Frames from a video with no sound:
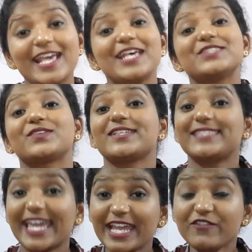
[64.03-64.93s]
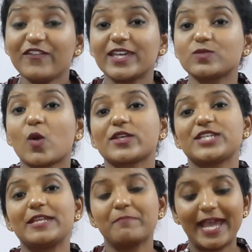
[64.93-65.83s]
So the second face wash
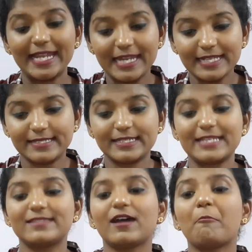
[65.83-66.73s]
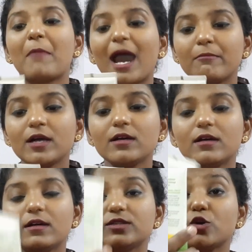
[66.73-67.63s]
in my list is the
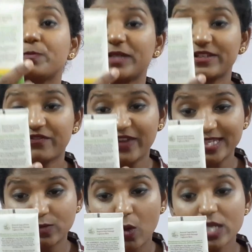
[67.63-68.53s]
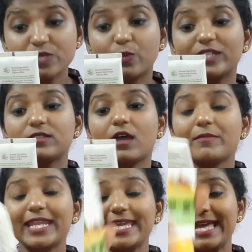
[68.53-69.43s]
Mamaearth Upton face wash with
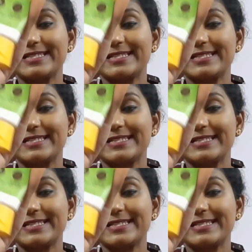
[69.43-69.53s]
turmeric and